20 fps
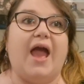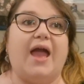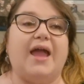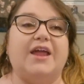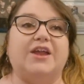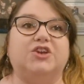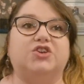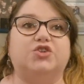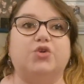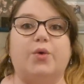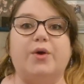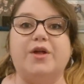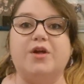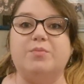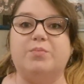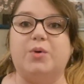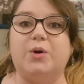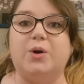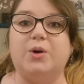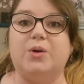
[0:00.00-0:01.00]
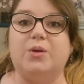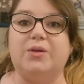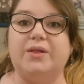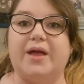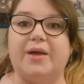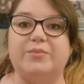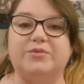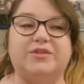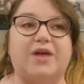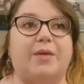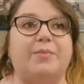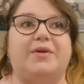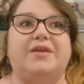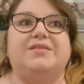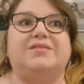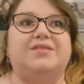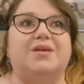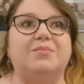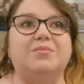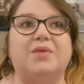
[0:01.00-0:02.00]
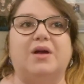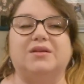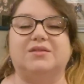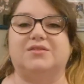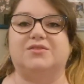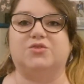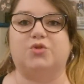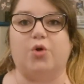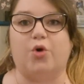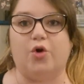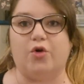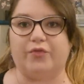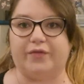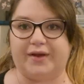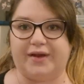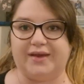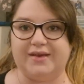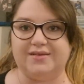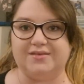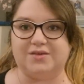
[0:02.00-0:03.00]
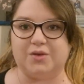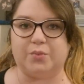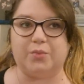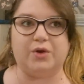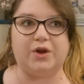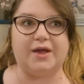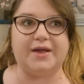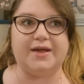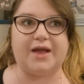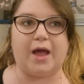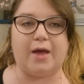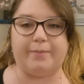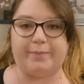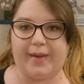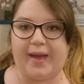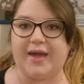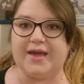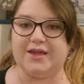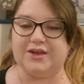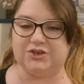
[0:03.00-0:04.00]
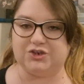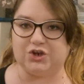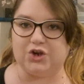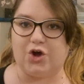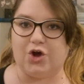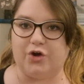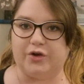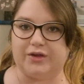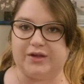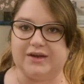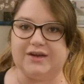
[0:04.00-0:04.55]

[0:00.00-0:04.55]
enjoyable. It was, I mean, some stories were like a page long.